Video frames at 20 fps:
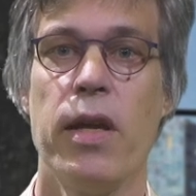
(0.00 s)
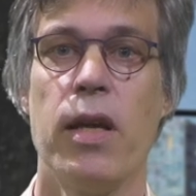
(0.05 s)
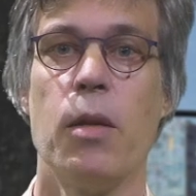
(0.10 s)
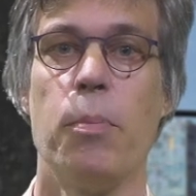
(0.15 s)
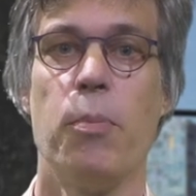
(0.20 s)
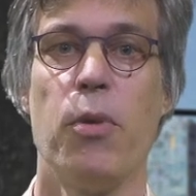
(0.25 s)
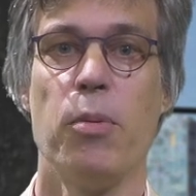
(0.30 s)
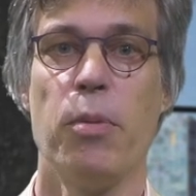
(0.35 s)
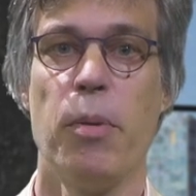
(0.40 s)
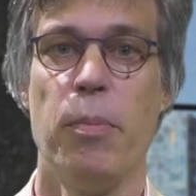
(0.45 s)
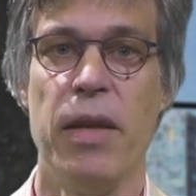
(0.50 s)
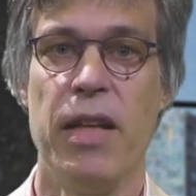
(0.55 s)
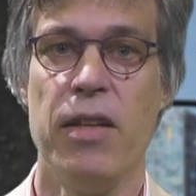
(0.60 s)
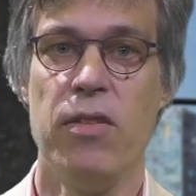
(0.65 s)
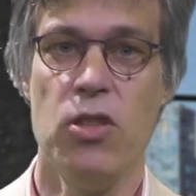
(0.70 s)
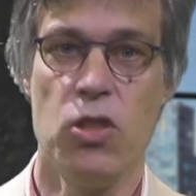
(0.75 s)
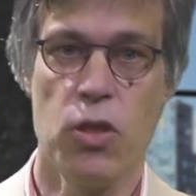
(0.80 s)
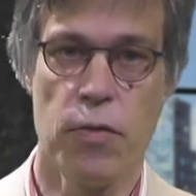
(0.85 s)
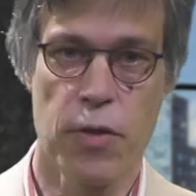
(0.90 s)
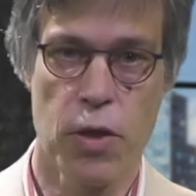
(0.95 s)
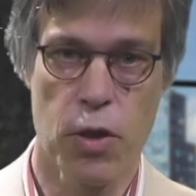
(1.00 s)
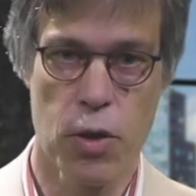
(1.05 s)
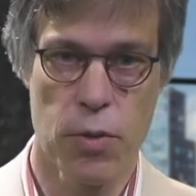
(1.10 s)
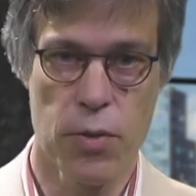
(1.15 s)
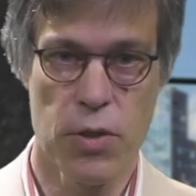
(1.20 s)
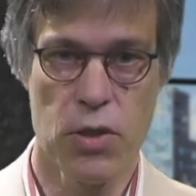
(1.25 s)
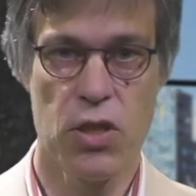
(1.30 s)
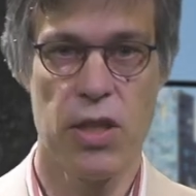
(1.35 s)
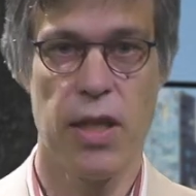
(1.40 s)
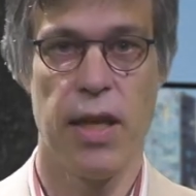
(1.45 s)
are the probabilities of
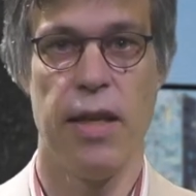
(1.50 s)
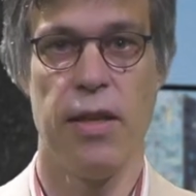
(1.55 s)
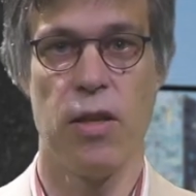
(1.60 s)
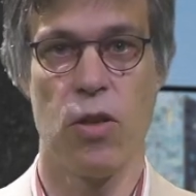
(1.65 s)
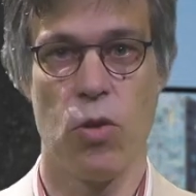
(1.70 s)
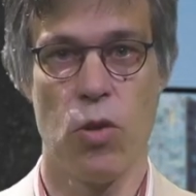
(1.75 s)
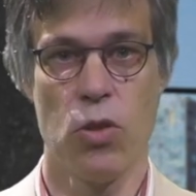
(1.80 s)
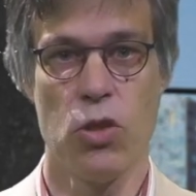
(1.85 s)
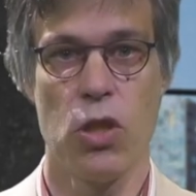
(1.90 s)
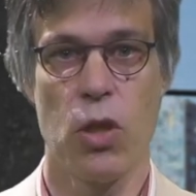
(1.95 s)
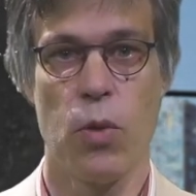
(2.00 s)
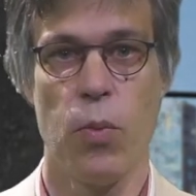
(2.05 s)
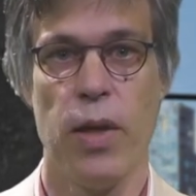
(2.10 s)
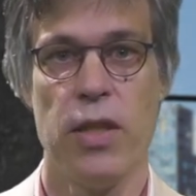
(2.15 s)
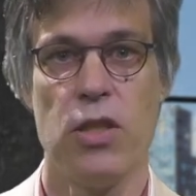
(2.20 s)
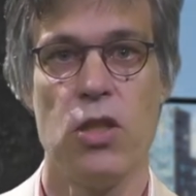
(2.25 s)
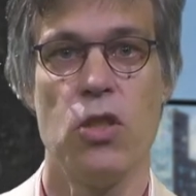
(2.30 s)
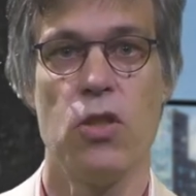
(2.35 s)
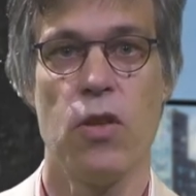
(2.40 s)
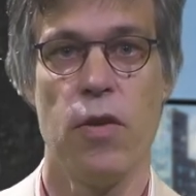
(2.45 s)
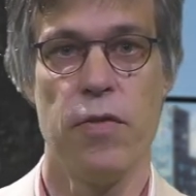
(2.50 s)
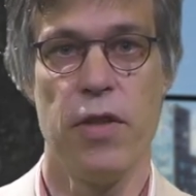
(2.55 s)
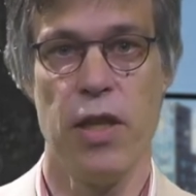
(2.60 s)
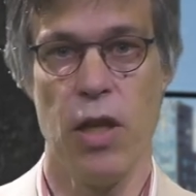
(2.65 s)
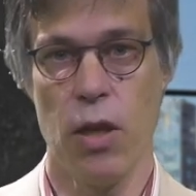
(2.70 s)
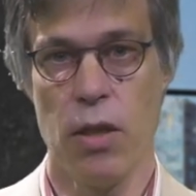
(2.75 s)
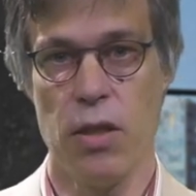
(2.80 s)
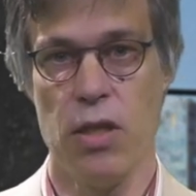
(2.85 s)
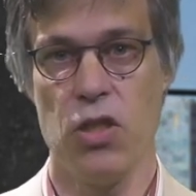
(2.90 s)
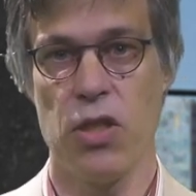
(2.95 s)
occurrence and the consequences of
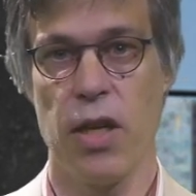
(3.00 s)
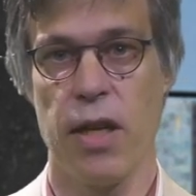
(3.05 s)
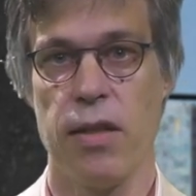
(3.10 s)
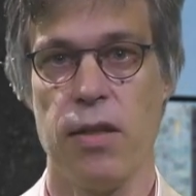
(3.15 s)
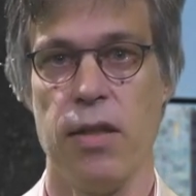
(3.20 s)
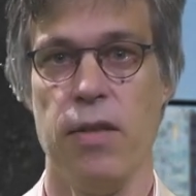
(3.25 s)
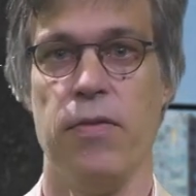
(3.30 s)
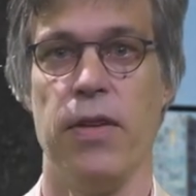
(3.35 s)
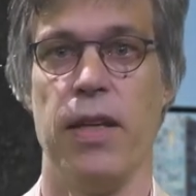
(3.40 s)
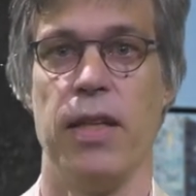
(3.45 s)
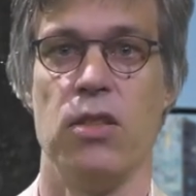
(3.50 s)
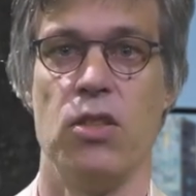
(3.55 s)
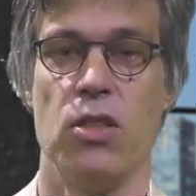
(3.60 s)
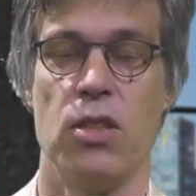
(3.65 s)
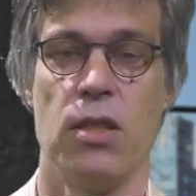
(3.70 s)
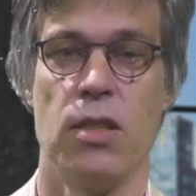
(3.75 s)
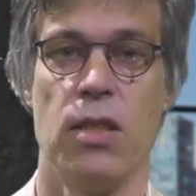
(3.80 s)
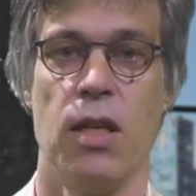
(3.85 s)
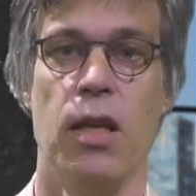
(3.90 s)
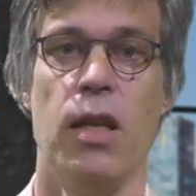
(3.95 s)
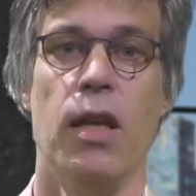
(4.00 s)
the undesired events?